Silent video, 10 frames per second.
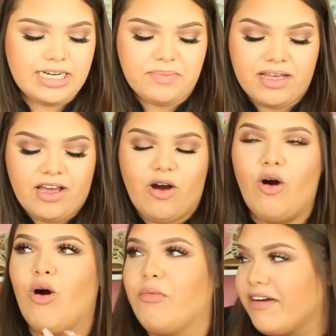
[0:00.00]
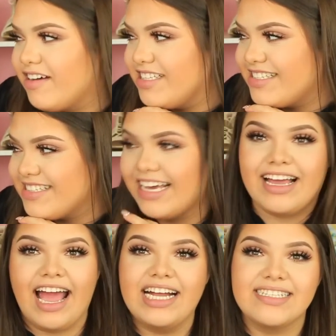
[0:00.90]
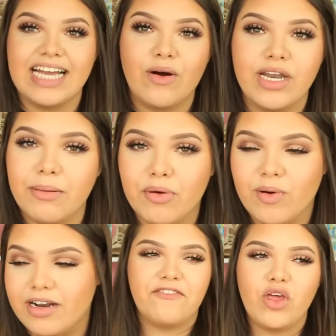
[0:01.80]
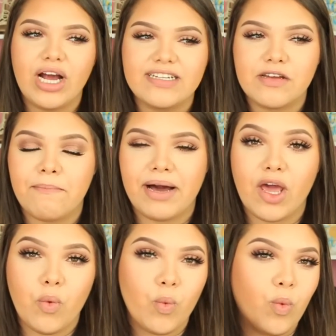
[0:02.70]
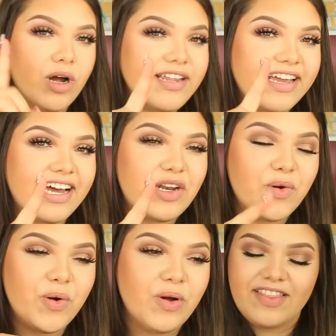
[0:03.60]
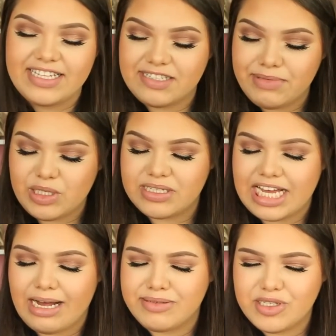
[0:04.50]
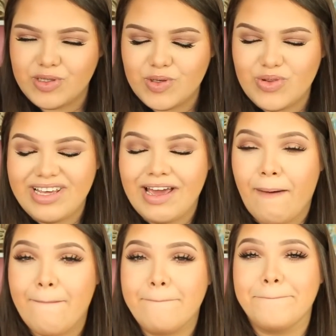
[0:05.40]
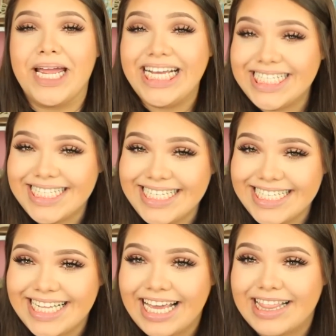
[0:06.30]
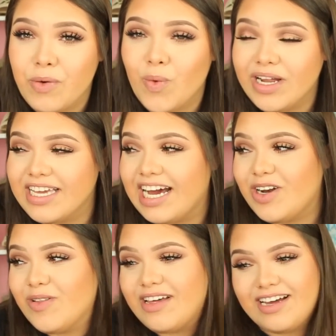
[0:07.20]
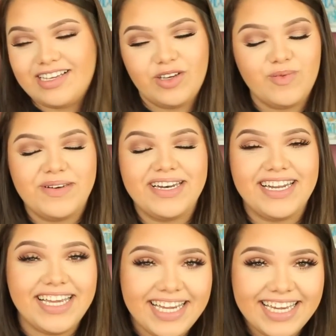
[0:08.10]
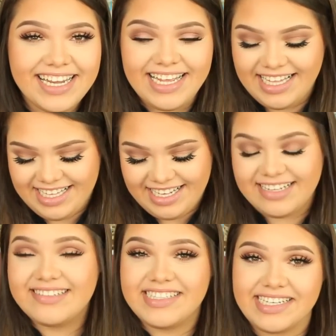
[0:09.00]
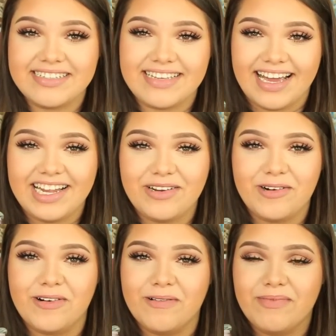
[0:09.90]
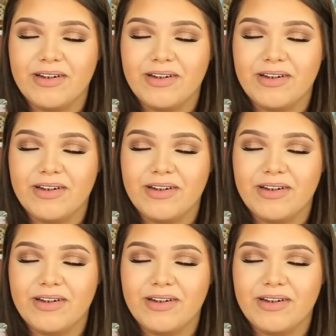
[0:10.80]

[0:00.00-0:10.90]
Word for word: up, oh my god, this is like hands down number 1. If you guys can buy one candle that smells absolutely amazing, like the one candle that you need is this candle.